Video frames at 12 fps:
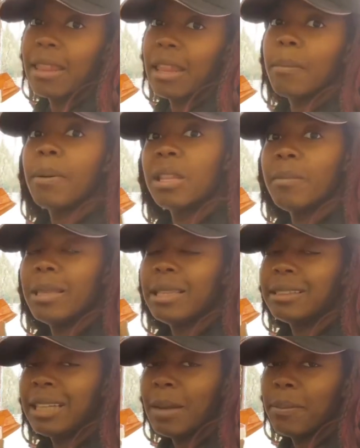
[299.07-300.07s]
and then I put them in the
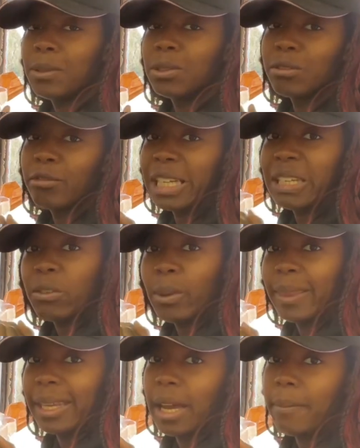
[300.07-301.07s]
stables ready for
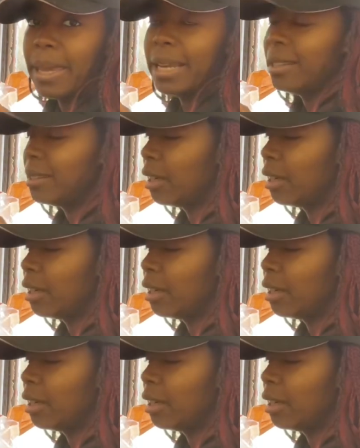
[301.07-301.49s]
when they come in.